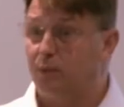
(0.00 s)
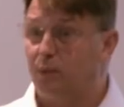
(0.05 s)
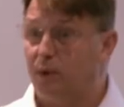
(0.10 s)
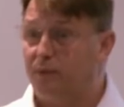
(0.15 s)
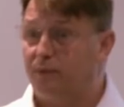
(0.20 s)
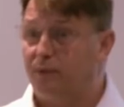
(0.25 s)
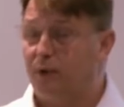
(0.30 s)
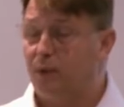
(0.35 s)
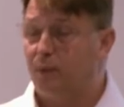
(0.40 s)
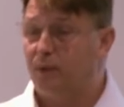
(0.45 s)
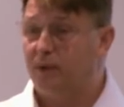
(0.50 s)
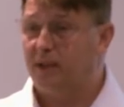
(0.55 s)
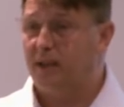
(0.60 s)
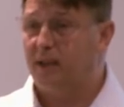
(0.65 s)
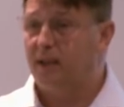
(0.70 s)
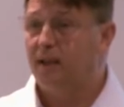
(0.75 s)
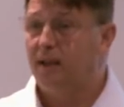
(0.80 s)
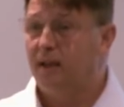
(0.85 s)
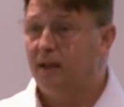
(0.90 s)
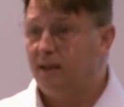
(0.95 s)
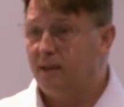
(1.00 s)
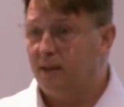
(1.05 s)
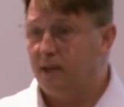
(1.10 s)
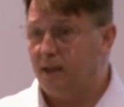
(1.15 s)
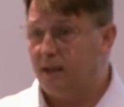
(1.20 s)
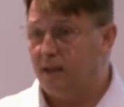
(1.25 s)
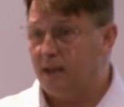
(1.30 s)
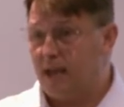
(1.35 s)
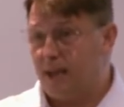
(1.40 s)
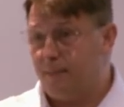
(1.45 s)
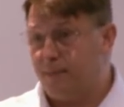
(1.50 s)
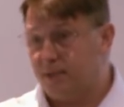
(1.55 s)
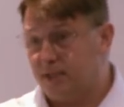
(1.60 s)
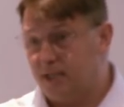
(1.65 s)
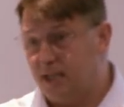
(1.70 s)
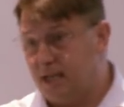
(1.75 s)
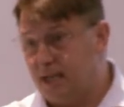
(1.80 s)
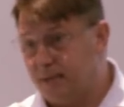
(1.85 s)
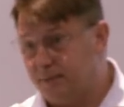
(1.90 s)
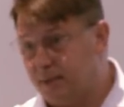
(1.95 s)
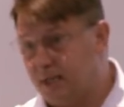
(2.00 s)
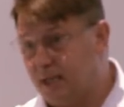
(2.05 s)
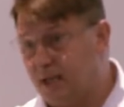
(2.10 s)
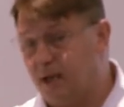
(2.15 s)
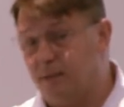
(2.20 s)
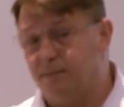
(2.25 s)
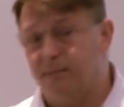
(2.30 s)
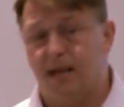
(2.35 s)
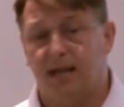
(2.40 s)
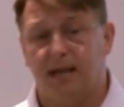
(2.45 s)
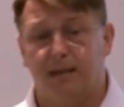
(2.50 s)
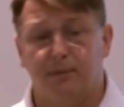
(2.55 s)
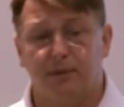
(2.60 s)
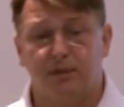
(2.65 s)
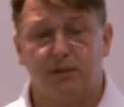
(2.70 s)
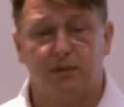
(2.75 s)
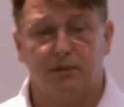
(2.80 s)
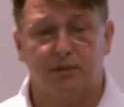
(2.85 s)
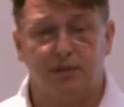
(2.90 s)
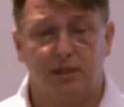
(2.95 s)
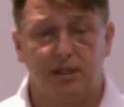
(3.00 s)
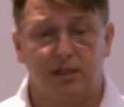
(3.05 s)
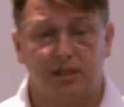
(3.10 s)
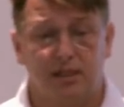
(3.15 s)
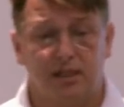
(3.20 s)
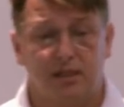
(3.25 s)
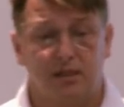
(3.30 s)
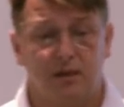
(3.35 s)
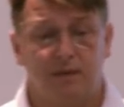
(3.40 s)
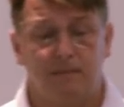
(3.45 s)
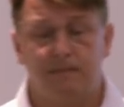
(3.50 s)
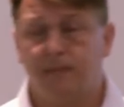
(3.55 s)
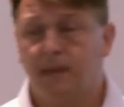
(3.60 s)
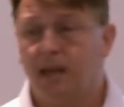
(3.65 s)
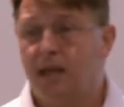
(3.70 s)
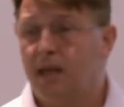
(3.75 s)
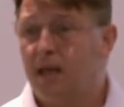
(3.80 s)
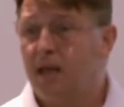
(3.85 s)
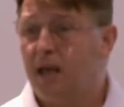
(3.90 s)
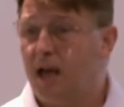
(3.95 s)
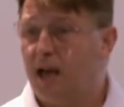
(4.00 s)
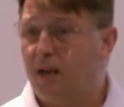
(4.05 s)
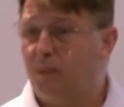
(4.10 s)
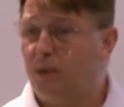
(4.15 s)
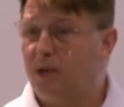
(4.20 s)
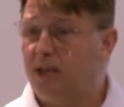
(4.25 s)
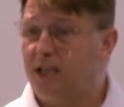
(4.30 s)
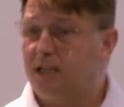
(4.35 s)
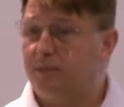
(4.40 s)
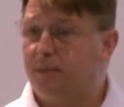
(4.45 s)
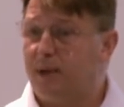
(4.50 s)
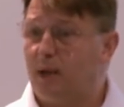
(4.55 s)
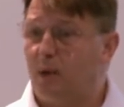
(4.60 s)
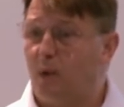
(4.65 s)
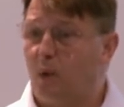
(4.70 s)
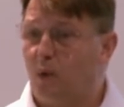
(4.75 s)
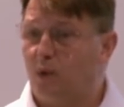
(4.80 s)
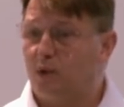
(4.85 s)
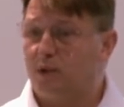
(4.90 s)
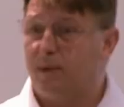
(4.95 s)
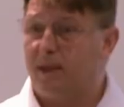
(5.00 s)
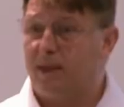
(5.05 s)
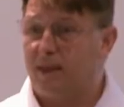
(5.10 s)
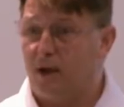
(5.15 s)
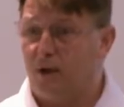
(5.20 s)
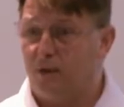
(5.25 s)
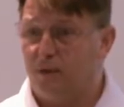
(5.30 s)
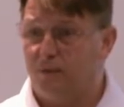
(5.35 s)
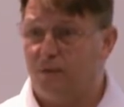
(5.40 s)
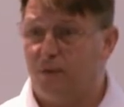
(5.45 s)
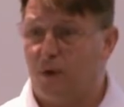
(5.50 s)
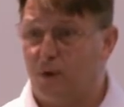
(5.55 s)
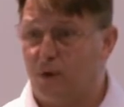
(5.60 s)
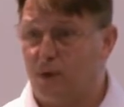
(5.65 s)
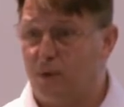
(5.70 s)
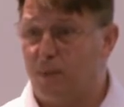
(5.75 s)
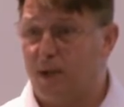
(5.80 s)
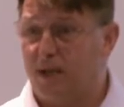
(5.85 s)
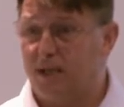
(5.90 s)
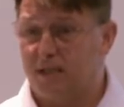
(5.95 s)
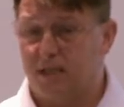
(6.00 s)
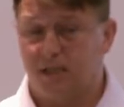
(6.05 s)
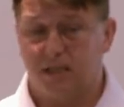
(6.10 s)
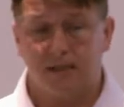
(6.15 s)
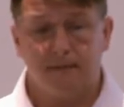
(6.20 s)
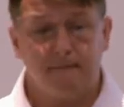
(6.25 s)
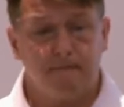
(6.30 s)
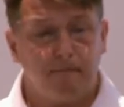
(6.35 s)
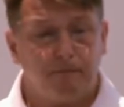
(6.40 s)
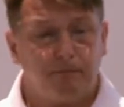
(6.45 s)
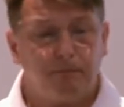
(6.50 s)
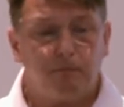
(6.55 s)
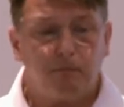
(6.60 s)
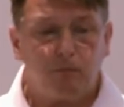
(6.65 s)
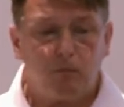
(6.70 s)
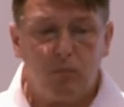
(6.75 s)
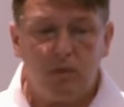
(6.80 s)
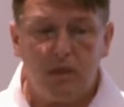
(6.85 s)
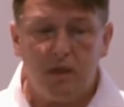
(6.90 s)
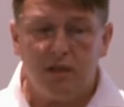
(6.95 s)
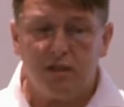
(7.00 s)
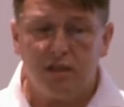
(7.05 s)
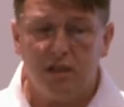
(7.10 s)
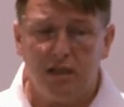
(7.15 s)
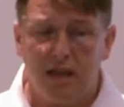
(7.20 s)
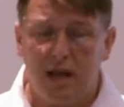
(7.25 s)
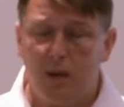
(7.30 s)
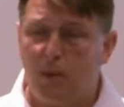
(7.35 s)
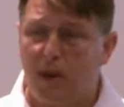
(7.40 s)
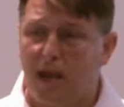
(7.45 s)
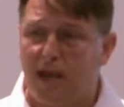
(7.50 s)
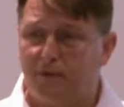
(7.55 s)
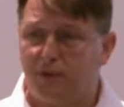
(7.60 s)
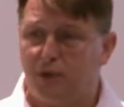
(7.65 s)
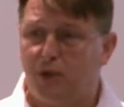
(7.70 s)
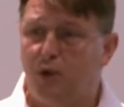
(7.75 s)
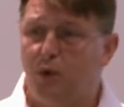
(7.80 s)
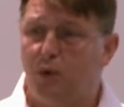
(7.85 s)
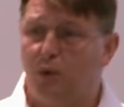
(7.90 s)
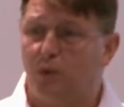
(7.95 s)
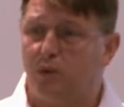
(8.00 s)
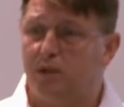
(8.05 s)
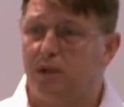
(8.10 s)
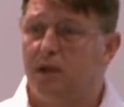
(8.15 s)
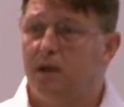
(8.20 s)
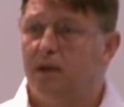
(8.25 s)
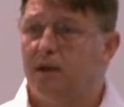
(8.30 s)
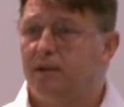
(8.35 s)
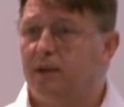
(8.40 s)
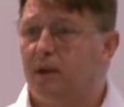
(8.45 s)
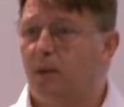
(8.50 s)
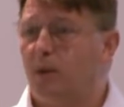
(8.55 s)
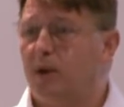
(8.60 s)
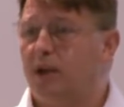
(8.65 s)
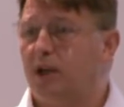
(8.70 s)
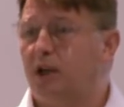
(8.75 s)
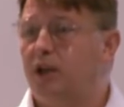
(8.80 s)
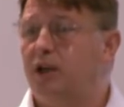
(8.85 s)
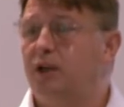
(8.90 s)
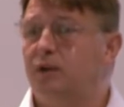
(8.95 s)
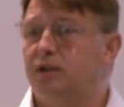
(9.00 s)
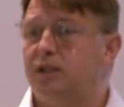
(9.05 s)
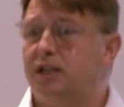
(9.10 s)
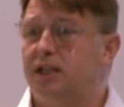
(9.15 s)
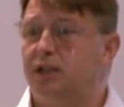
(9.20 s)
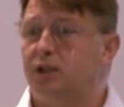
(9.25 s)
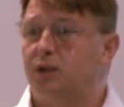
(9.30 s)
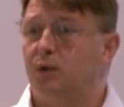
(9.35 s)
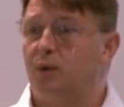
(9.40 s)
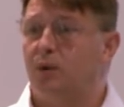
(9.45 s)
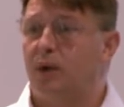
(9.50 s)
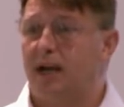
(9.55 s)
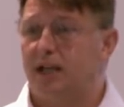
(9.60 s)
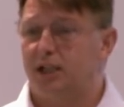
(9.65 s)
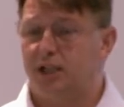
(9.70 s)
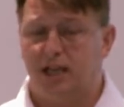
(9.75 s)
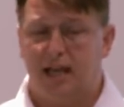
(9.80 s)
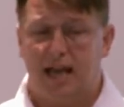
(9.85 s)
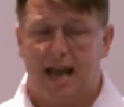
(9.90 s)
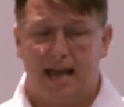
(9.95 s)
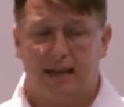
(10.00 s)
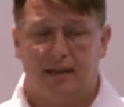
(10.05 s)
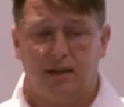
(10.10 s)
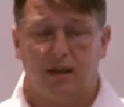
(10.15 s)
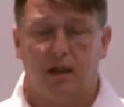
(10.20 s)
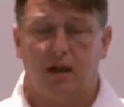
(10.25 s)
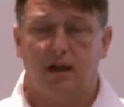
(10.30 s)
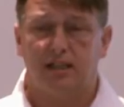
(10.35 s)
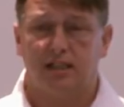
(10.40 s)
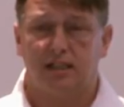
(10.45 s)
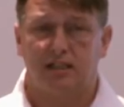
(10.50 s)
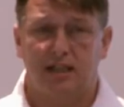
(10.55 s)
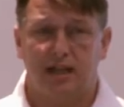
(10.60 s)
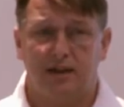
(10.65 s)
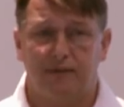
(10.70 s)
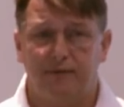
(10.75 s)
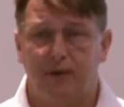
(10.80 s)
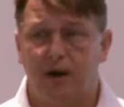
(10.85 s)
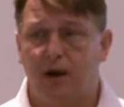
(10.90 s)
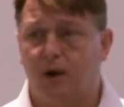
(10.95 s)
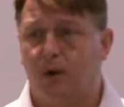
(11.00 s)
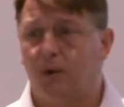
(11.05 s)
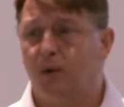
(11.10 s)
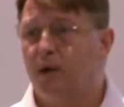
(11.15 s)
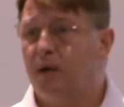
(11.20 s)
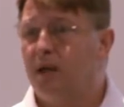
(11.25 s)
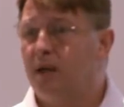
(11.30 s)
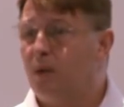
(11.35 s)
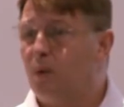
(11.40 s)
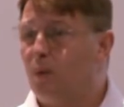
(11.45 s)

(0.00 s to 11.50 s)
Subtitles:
we're following the epilepsy elements onto the system, and we need to be able to automate that on a volume basis. So now we have tools that when a QC tool actually analyzes that file,